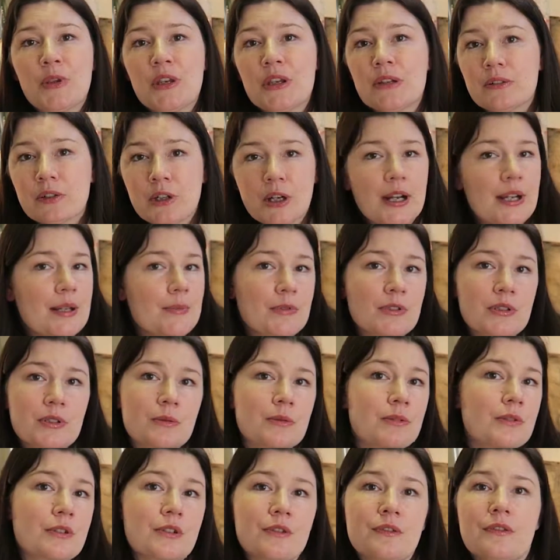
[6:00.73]
but you're not able
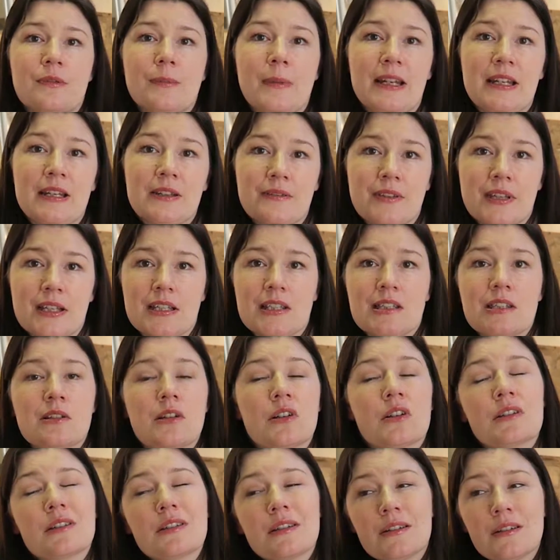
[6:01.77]
to order from any of that
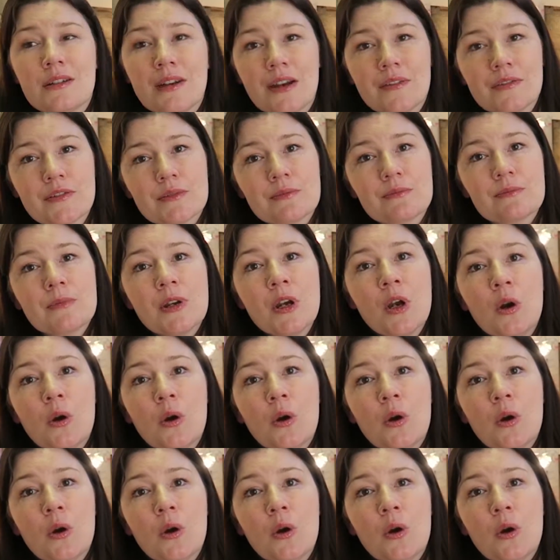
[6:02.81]
stock, so you have to